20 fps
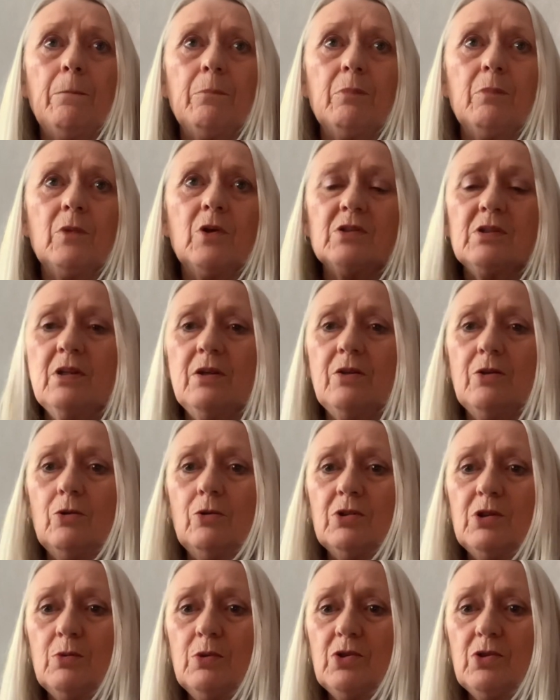because they
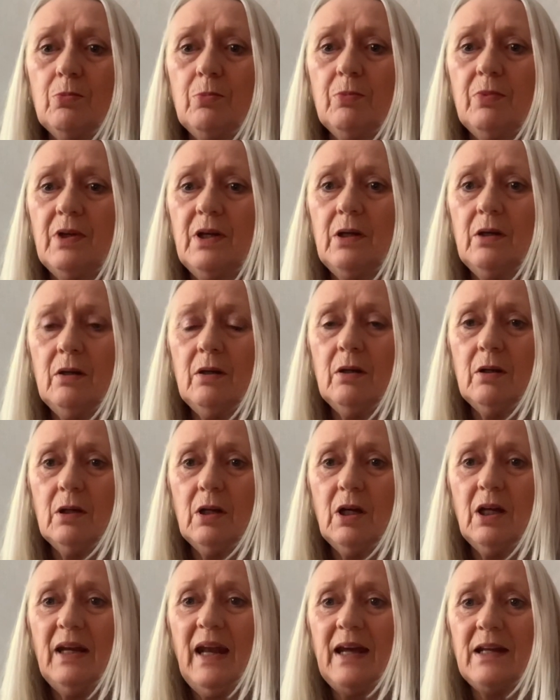thought it was something
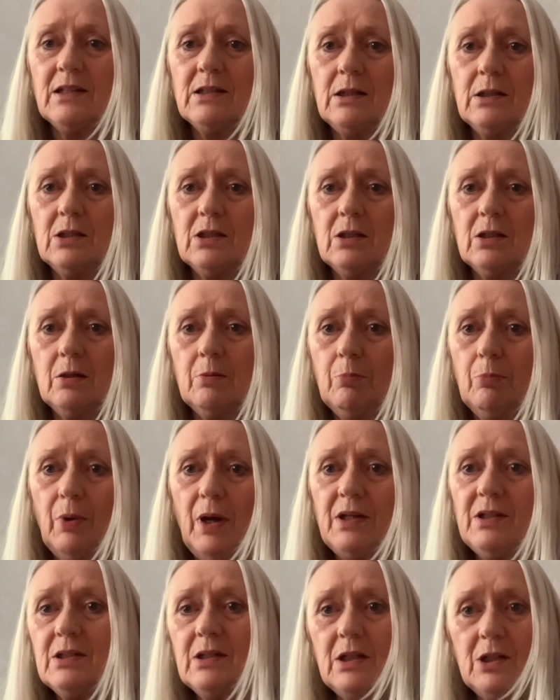connected to
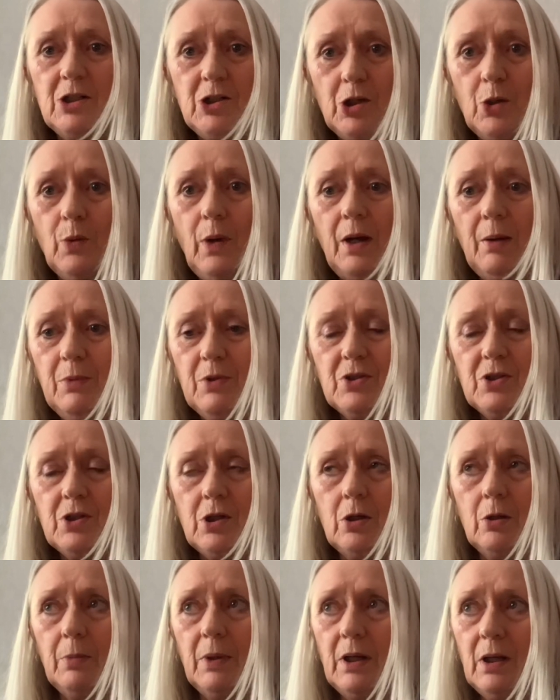breast tissue, I'm
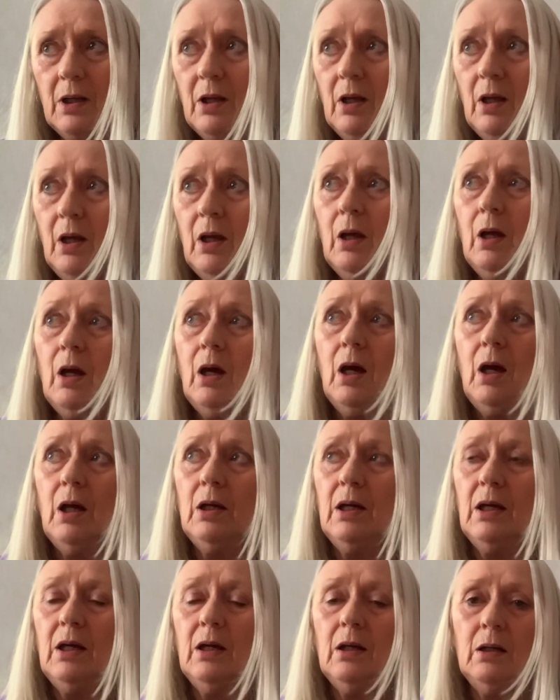assuming, and
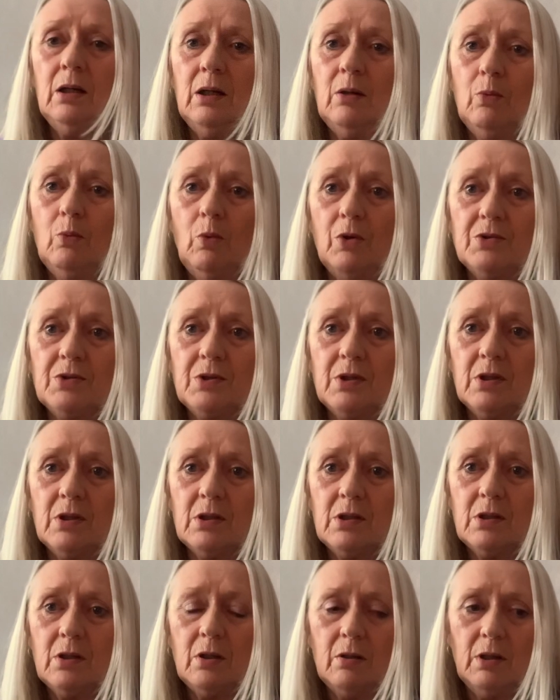it
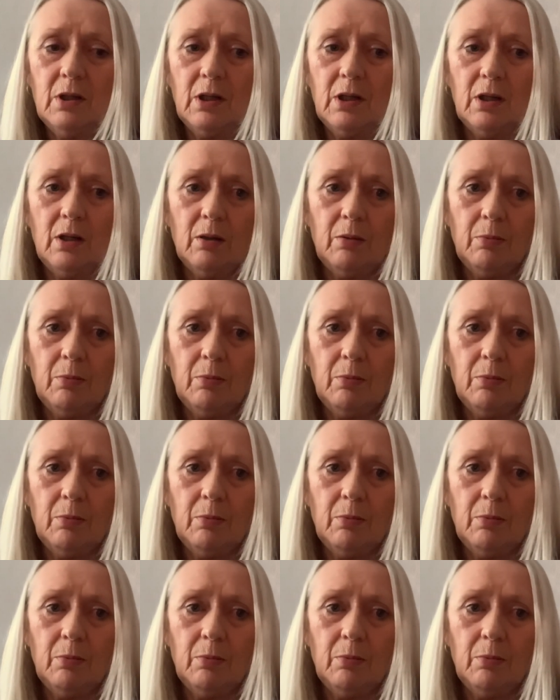wasn't the